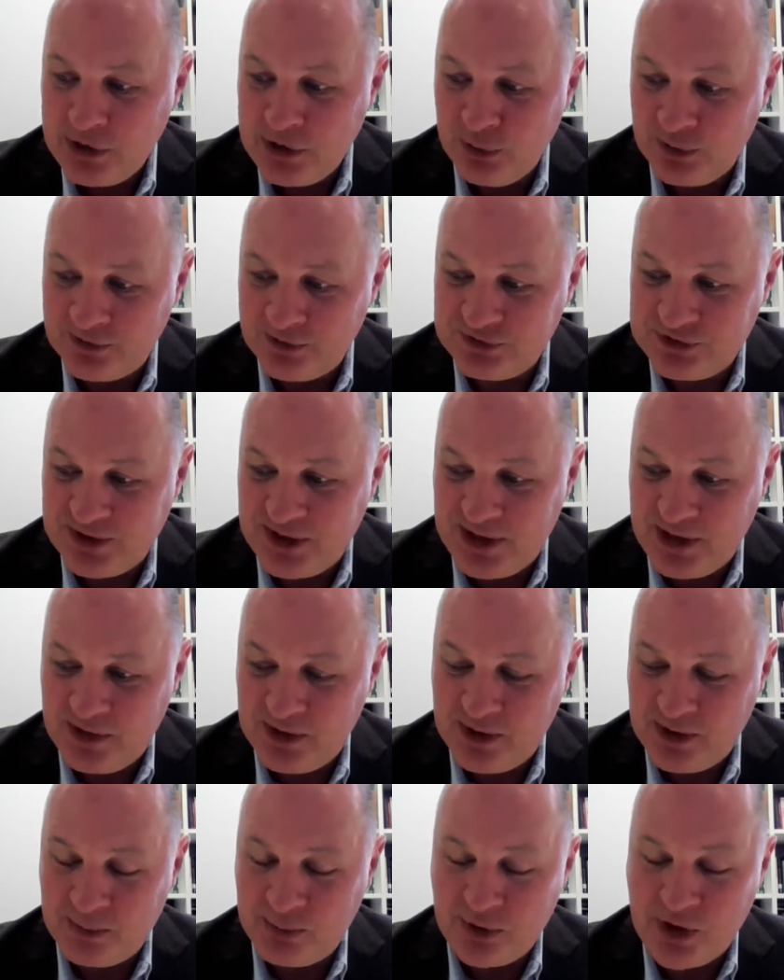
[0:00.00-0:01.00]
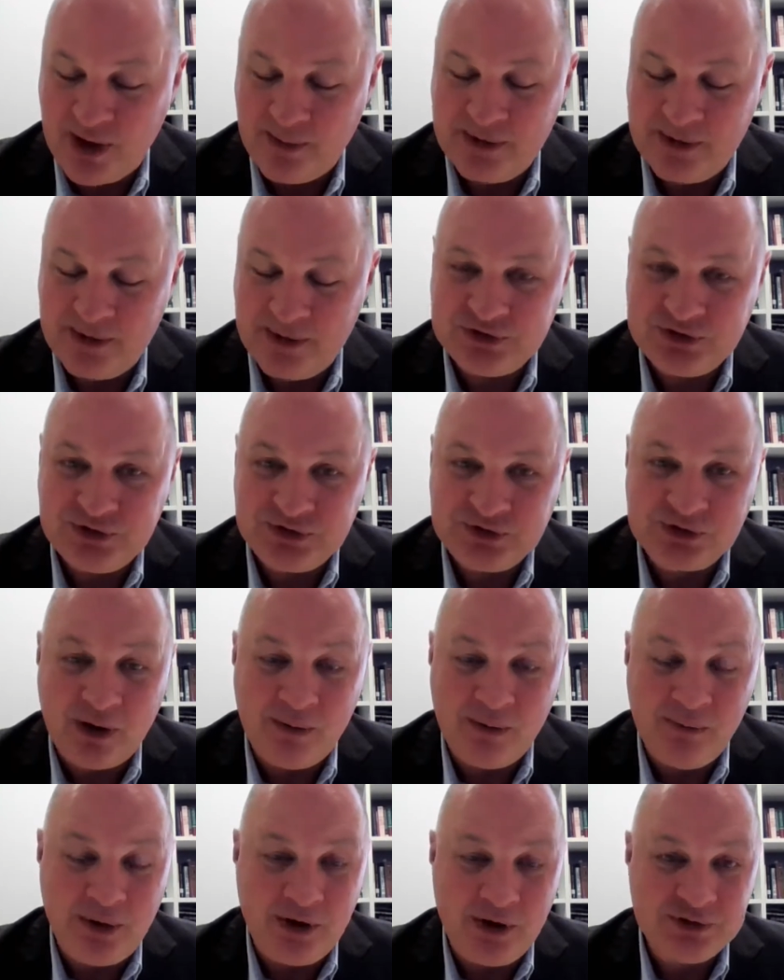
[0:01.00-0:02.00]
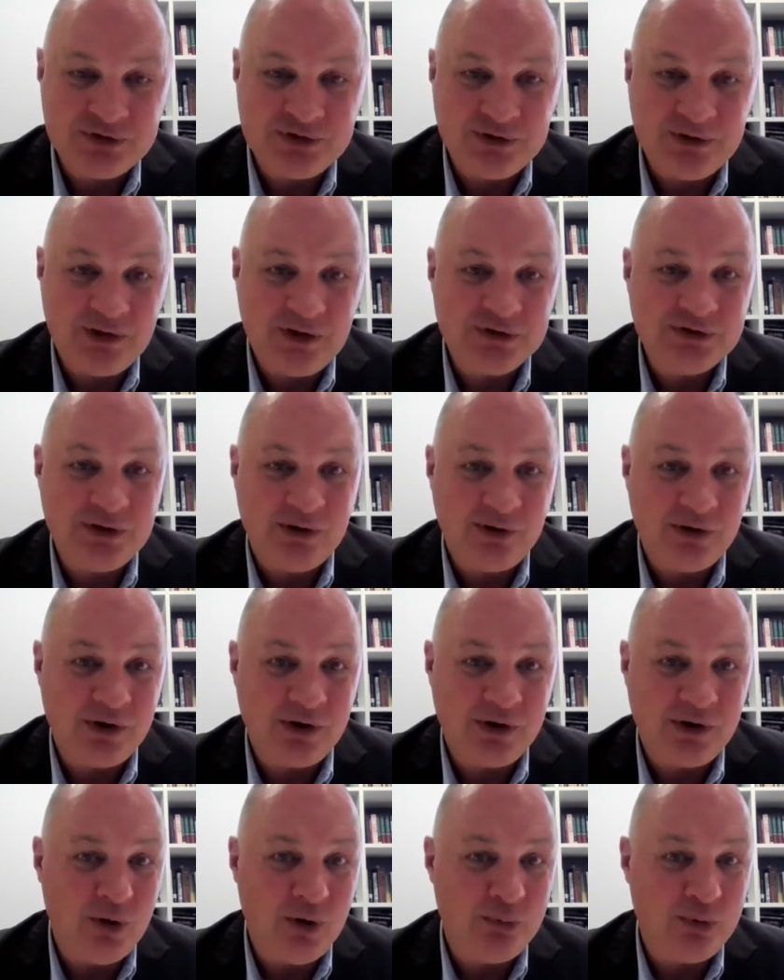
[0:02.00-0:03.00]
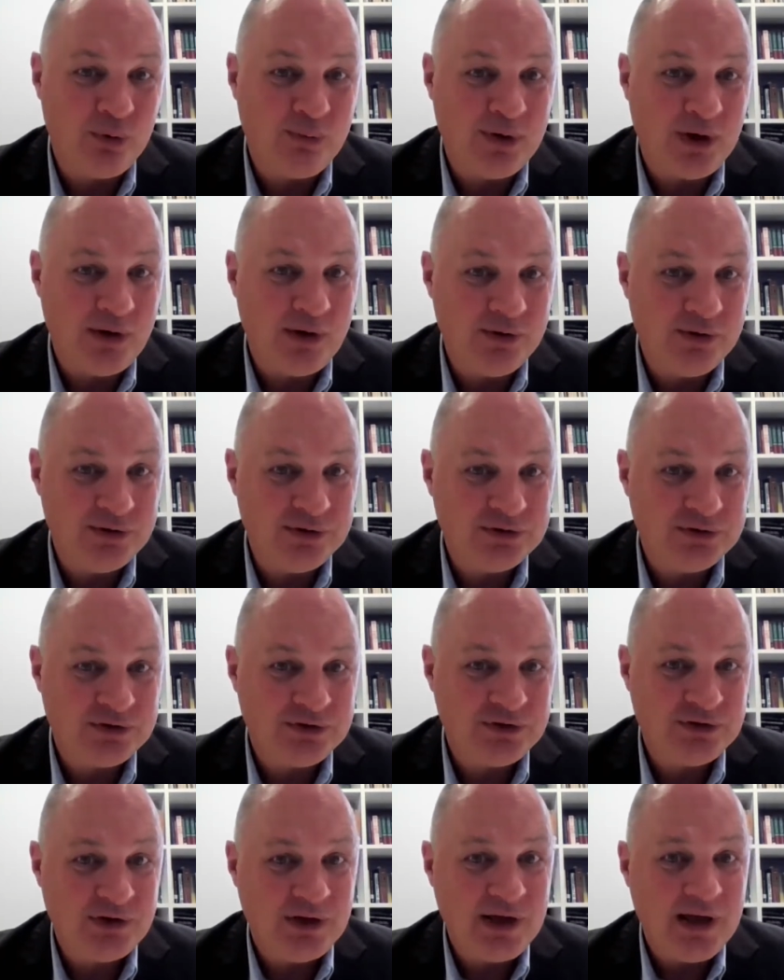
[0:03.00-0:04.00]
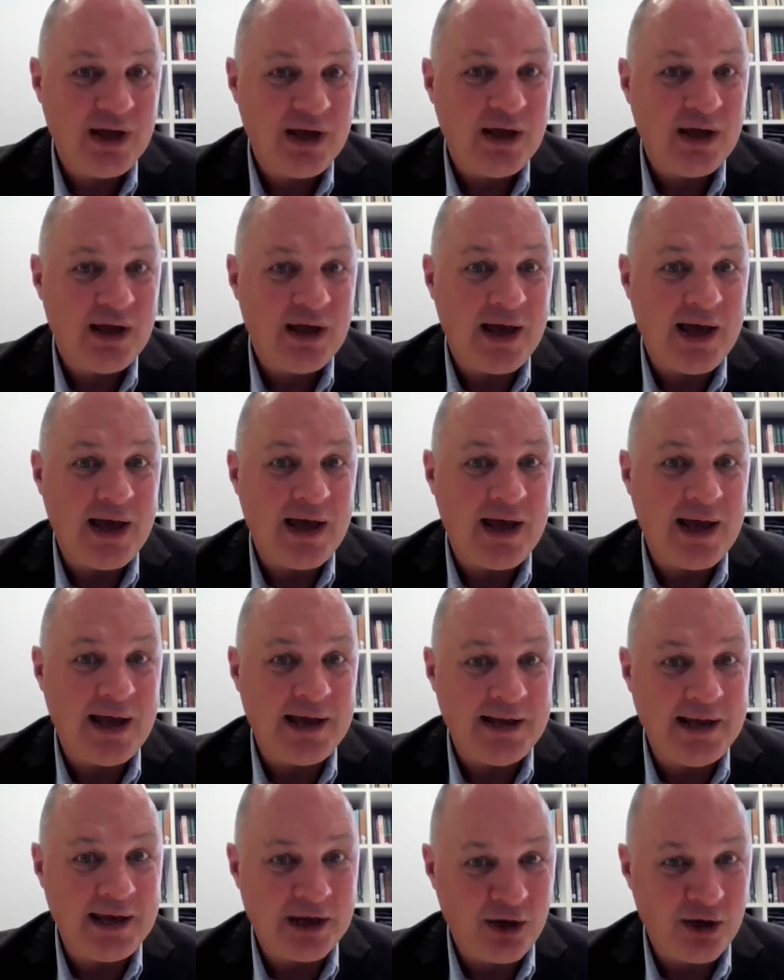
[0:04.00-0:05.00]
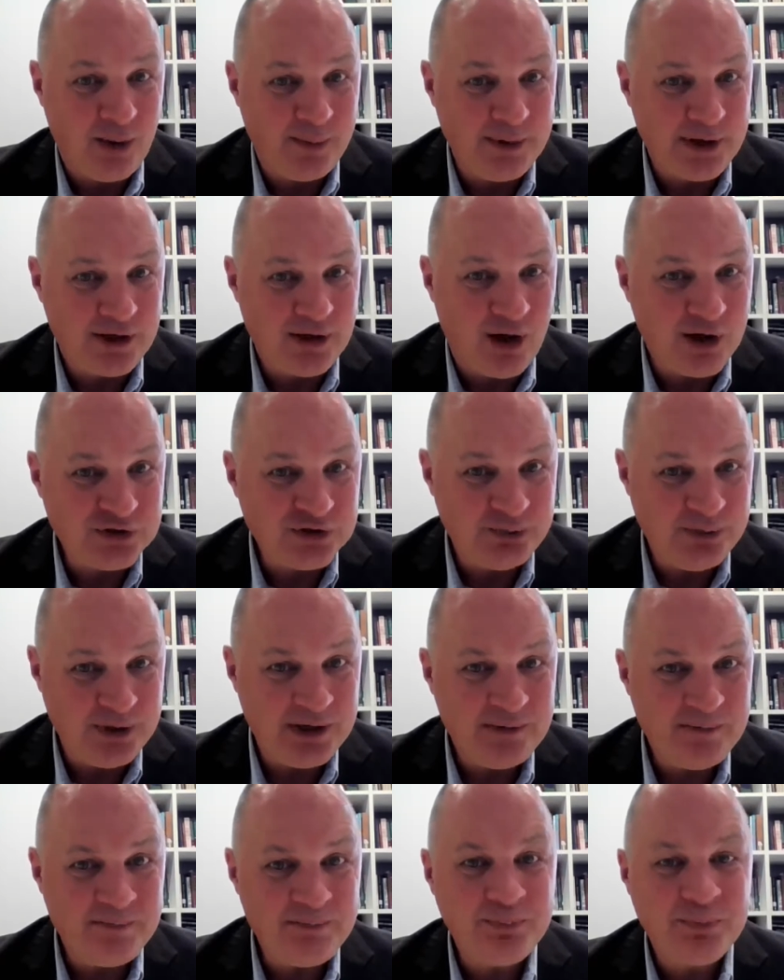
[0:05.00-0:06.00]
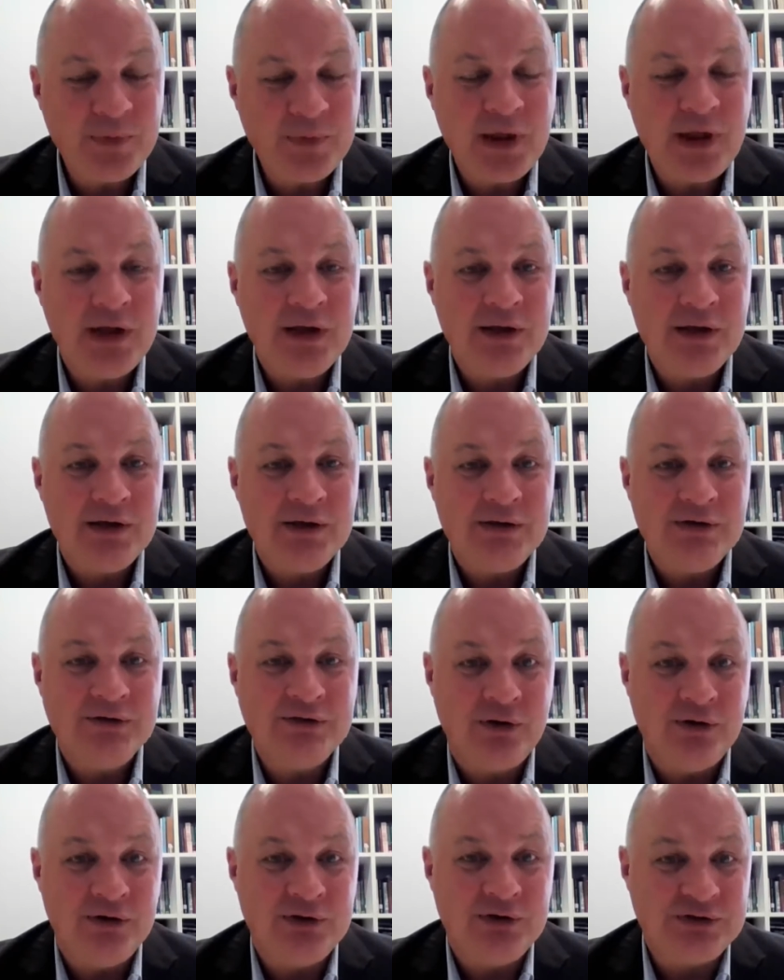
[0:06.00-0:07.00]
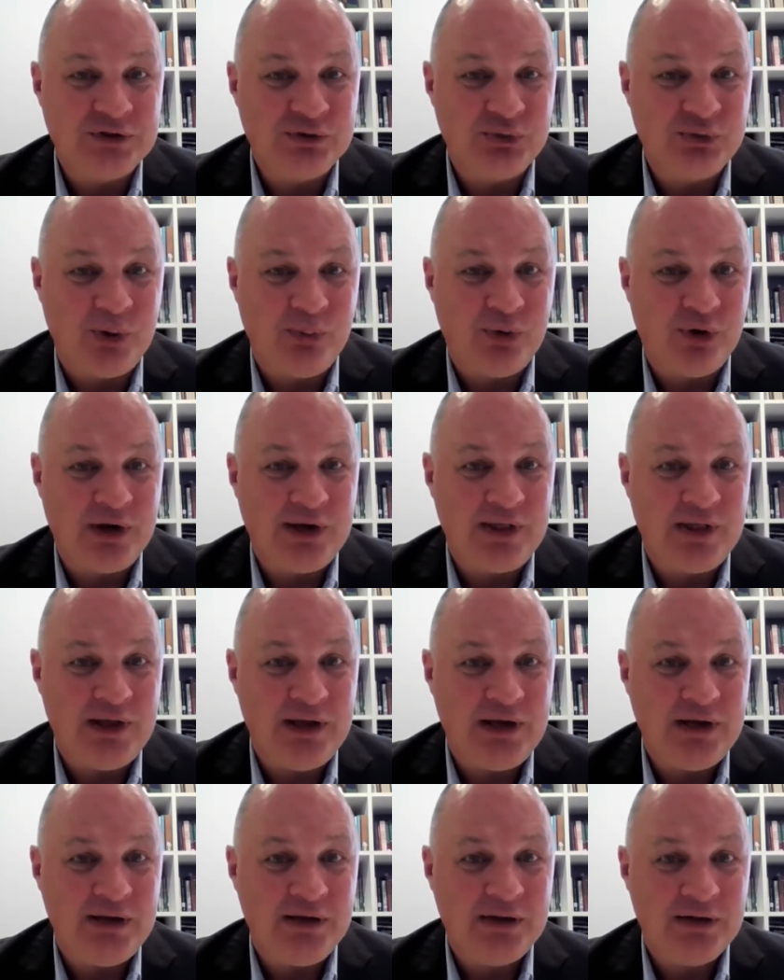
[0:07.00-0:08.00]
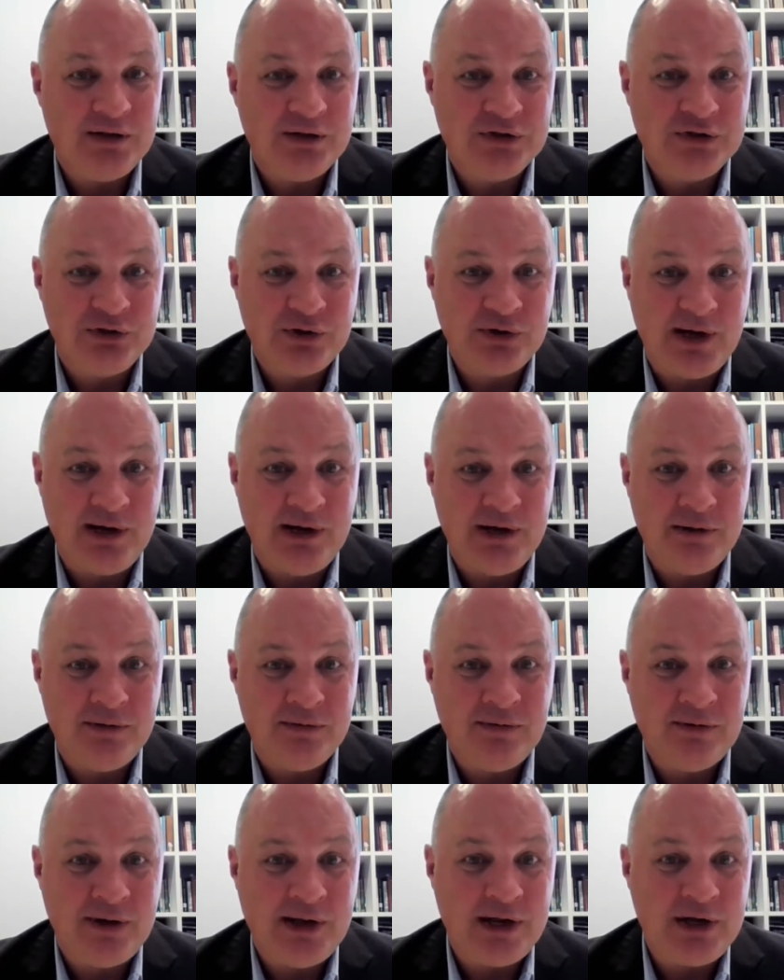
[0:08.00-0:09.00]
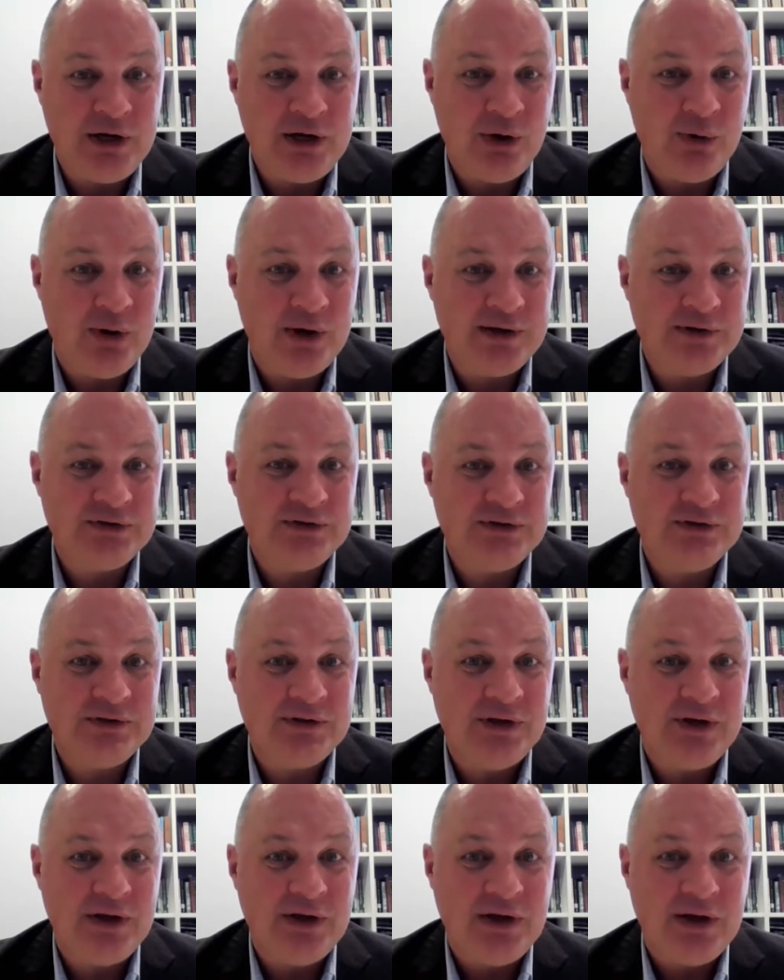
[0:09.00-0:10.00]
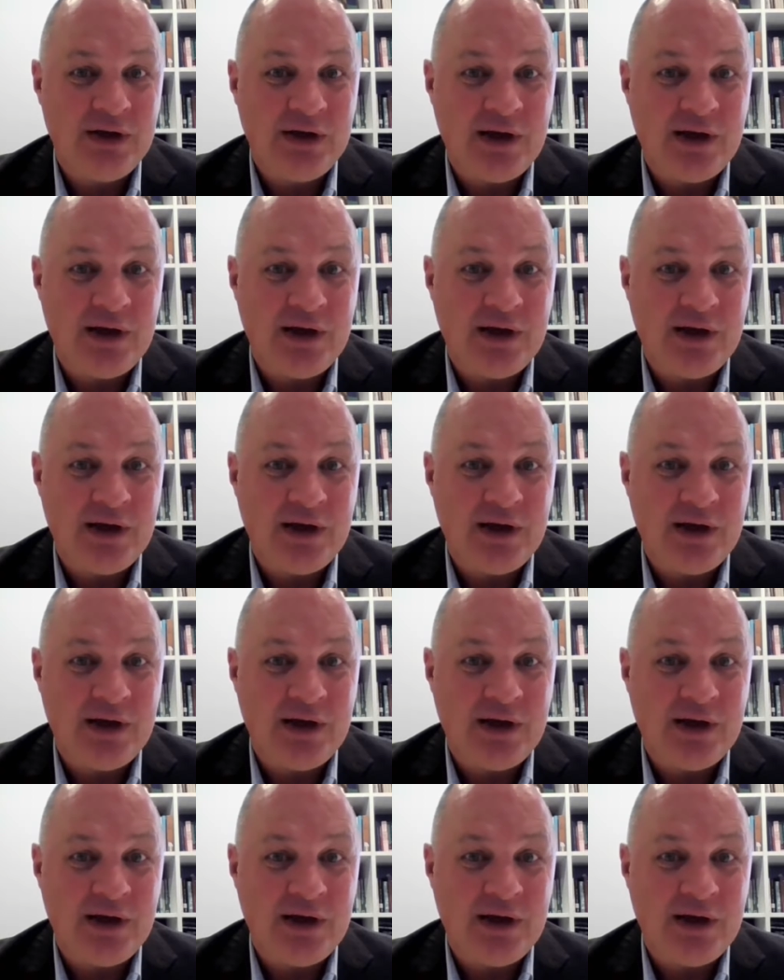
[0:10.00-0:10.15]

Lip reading: You will have seen that Prime Minister Scott Morrison not so long ago proposed an economic OSMIN. So just as we bring the Australian and US